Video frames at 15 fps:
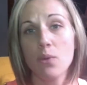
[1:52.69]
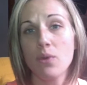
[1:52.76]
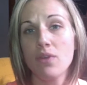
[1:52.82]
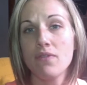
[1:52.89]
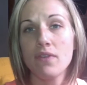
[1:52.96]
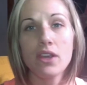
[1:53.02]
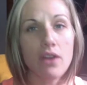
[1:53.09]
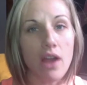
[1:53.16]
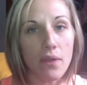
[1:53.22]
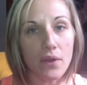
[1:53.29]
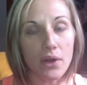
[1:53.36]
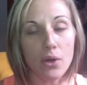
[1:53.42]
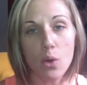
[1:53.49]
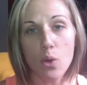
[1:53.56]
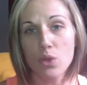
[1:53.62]
We figure out
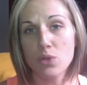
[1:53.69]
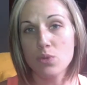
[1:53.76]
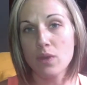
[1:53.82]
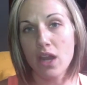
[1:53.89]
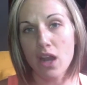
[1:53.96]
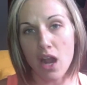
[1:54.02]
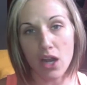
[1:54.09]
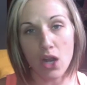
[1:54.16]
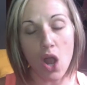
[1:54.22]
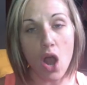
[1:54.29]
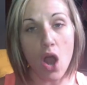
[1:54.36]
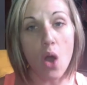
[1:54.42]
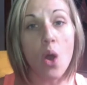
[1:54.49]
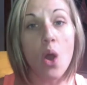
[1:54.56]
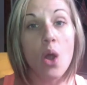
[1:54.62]
their goals. We get on a
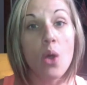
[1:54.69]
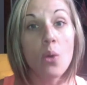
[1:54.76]
call.